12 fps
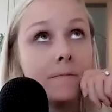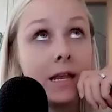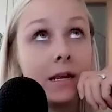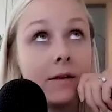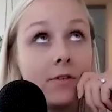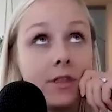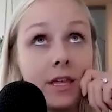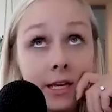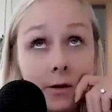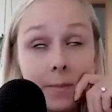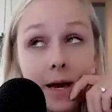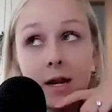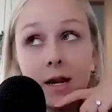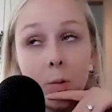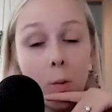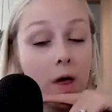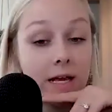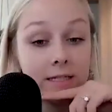And if you think about it,
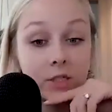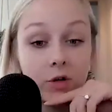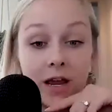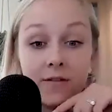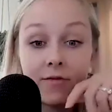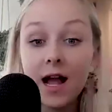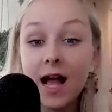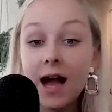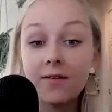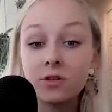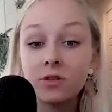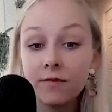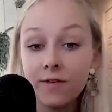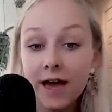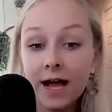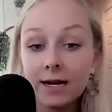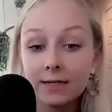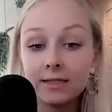while that's great for after the
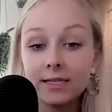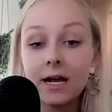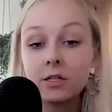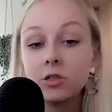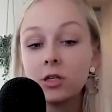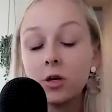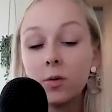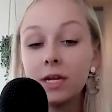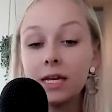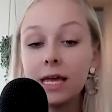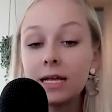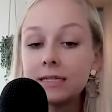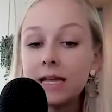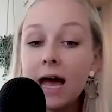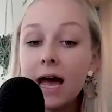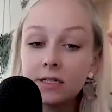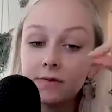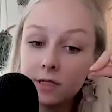fact, it's actually going against
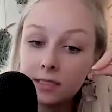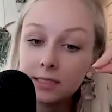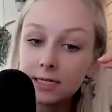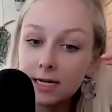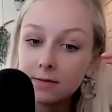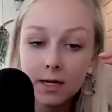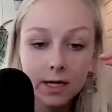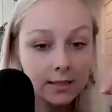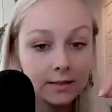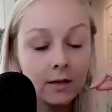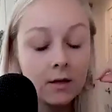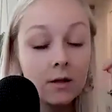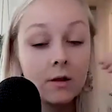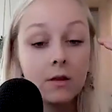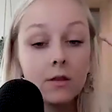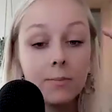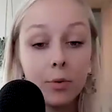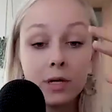active listening, because
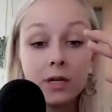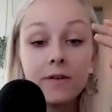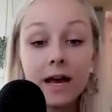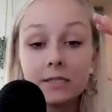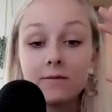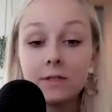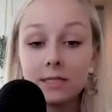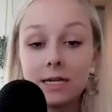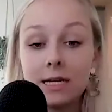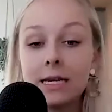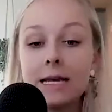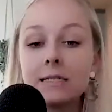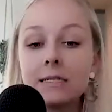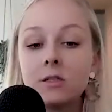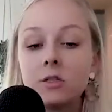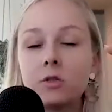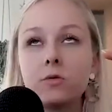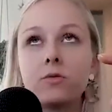The point of active listening
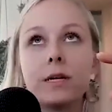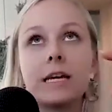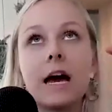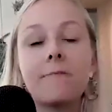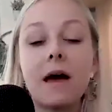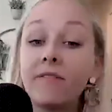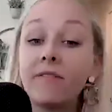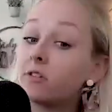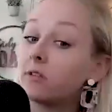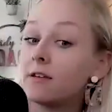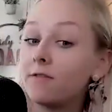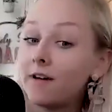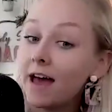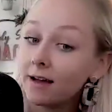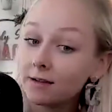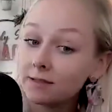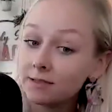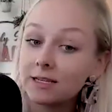isn't to recap after the
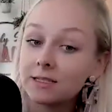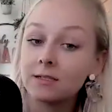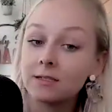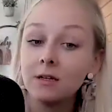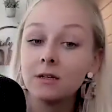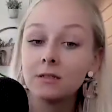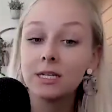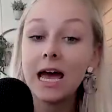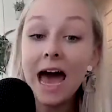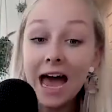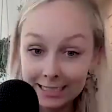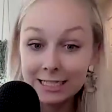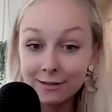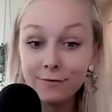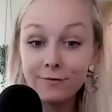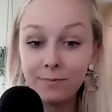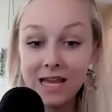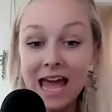effect. It's
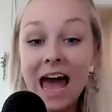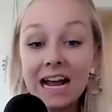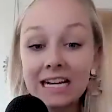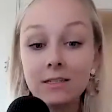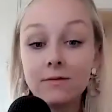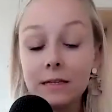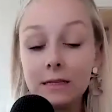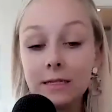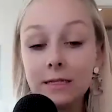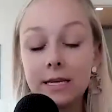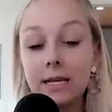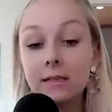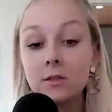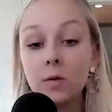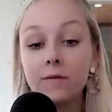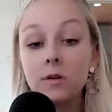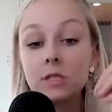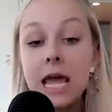to be actively listening. So
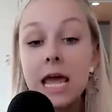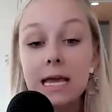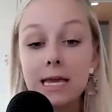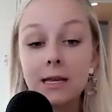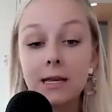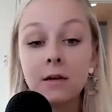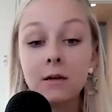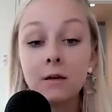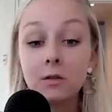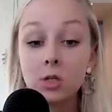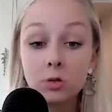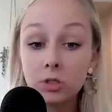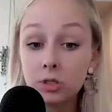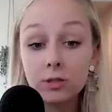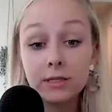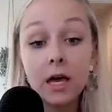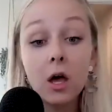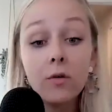if you're taking notes
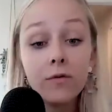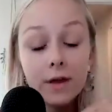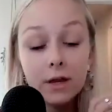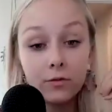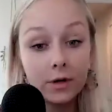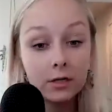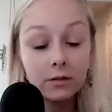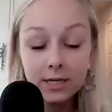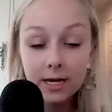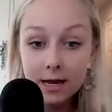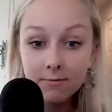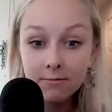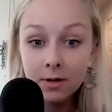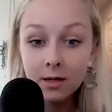yourself in real time,